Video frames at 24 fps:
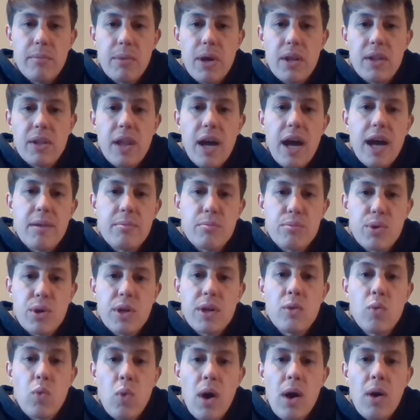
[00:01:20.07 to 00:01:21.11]
align
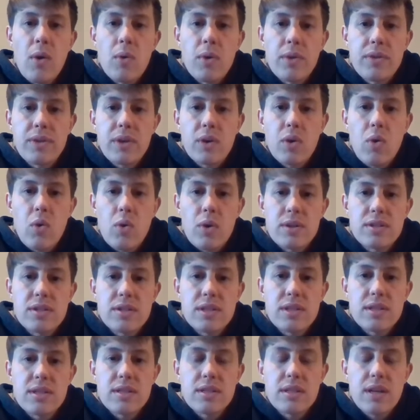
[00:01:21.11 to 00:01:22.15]
pretty well with the
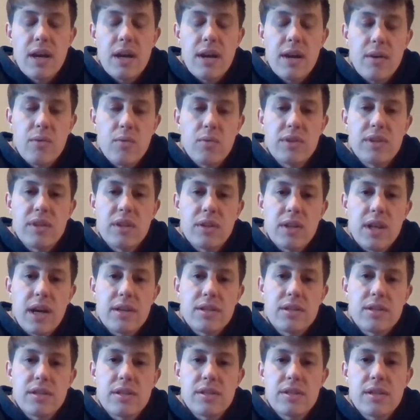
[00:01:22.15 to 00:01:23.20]
courses, with the
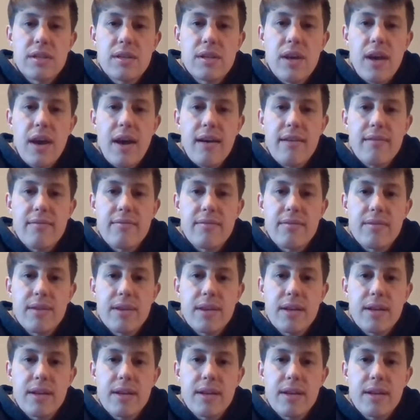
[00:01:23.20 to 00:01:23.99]
lectures that you have